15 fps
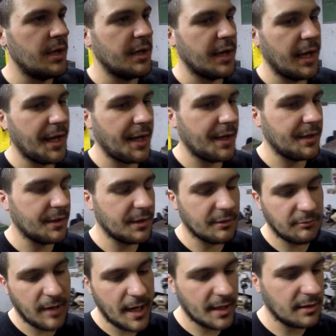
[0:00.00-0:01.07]
and a
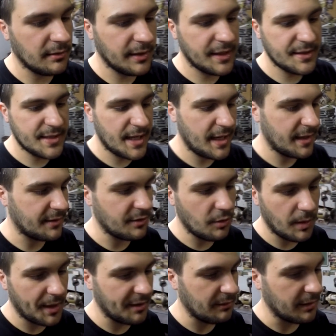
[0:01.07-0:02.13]
radical intake,
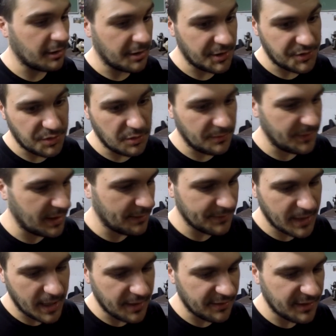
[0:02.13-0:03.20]
no idle air control valve
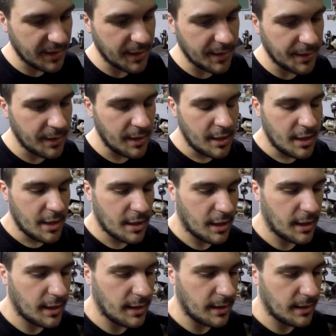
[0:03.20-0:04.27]
kind of thing.
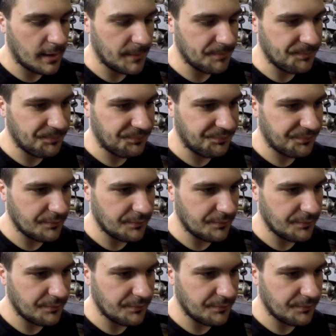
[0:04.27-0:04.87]
I'm